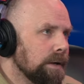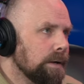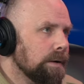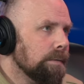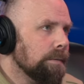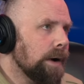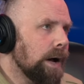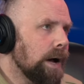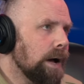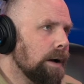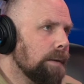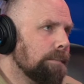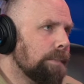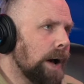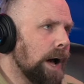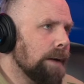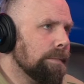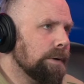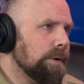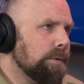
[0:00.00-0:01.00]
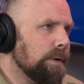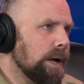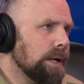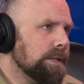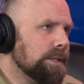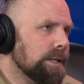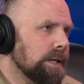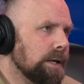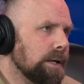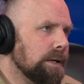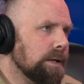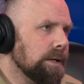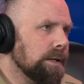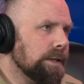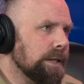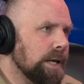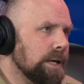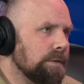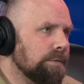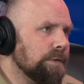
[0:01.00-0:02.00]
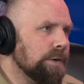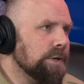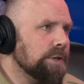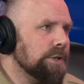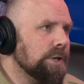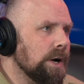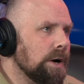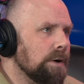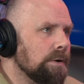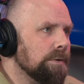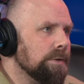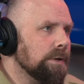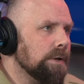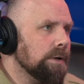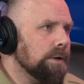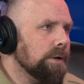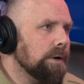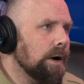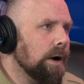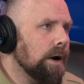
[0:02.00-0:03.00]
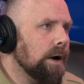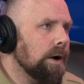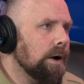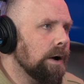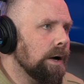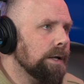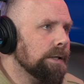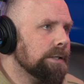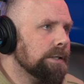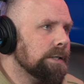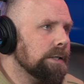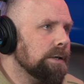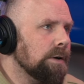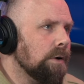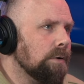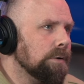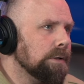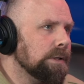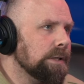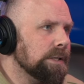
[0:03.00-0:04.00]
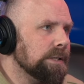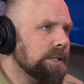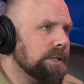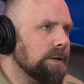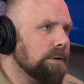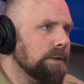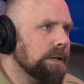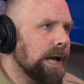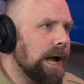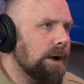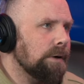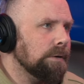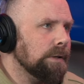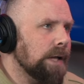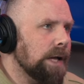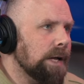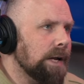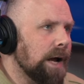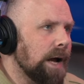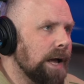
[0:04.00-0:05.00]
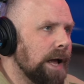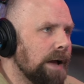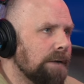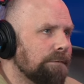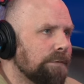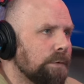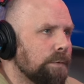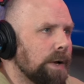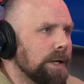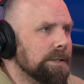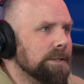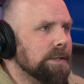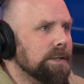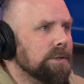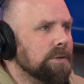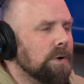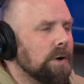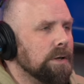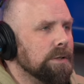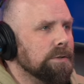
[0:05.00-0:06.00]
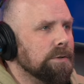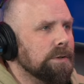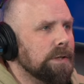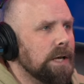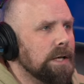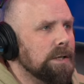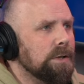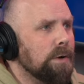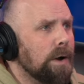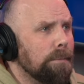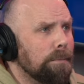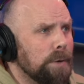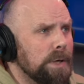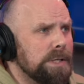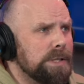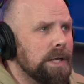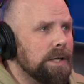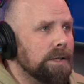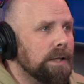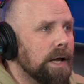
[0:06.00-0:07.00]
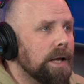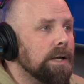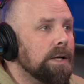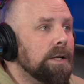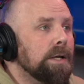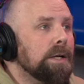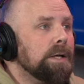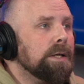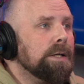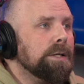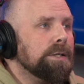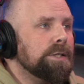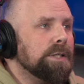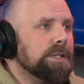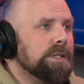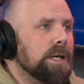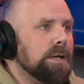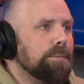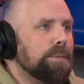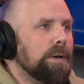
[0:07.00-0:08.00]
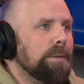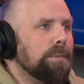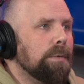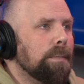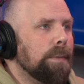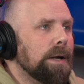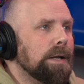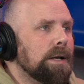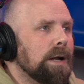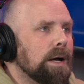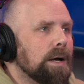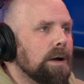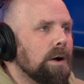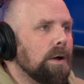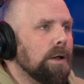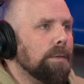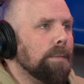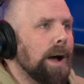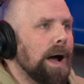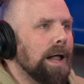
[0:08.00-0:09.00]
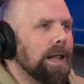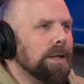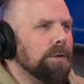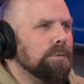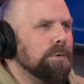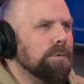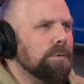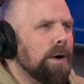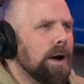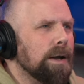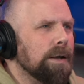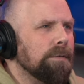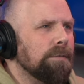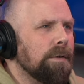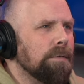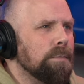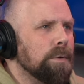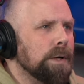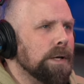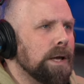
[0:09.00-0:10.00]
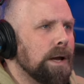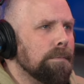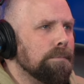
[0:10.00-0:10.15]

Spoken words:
Bobby writes in, thank you for your show. This is the only outlet I have for wrestling talk. So thank you. I appreciate that. Just saying people might not call him Hollywood Rock if everyone